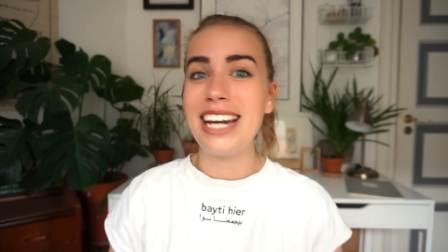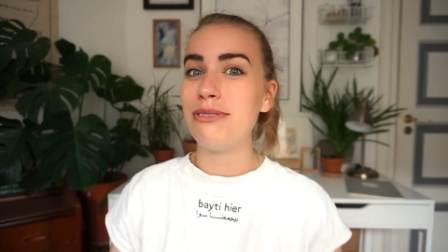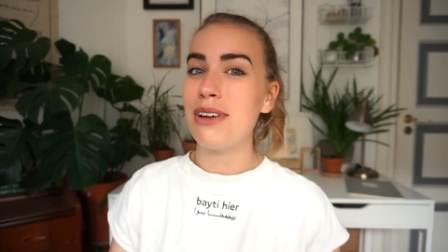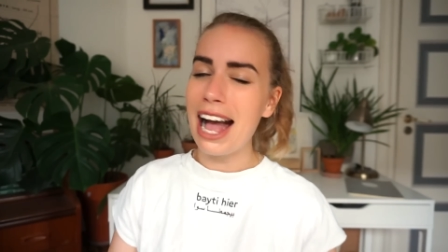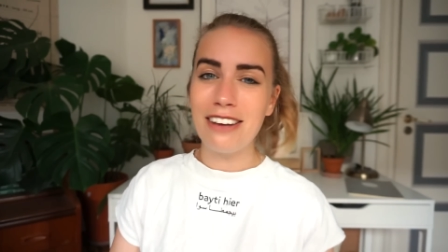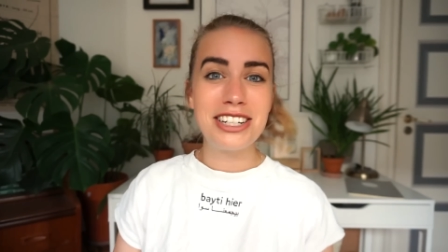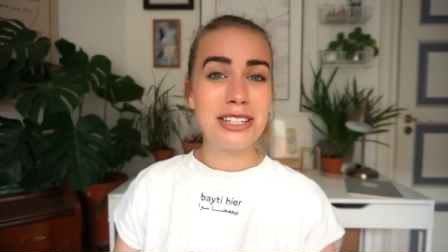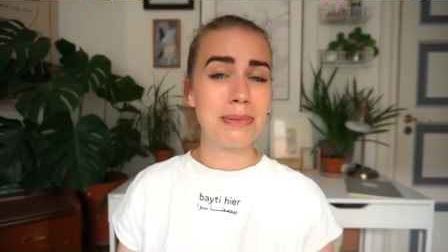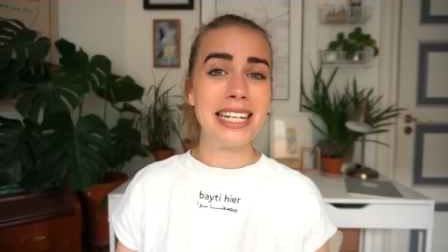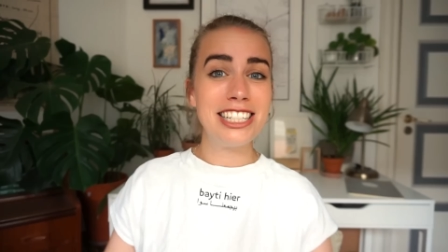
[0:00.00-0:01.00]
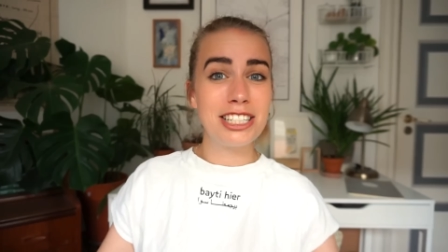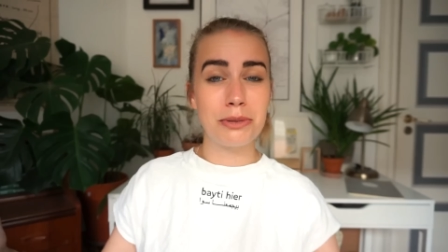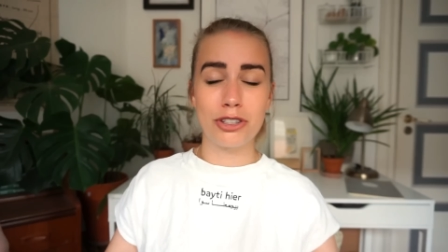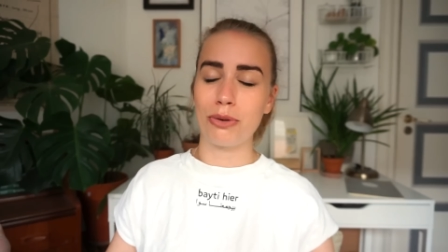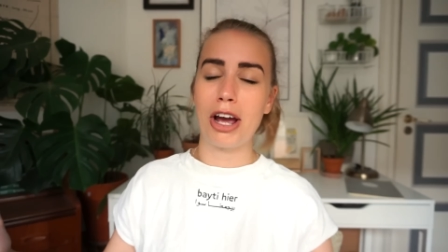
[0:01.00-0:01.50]
And if you haven't, please
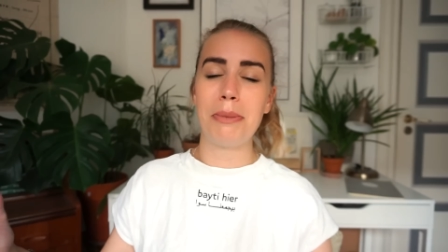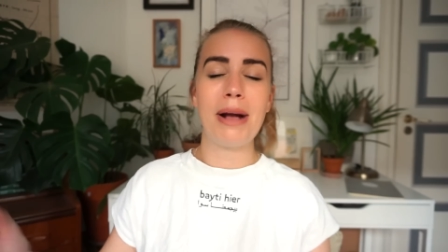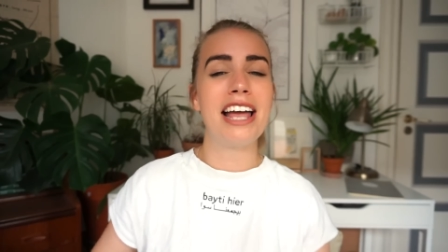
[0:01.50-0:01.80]
subscribe.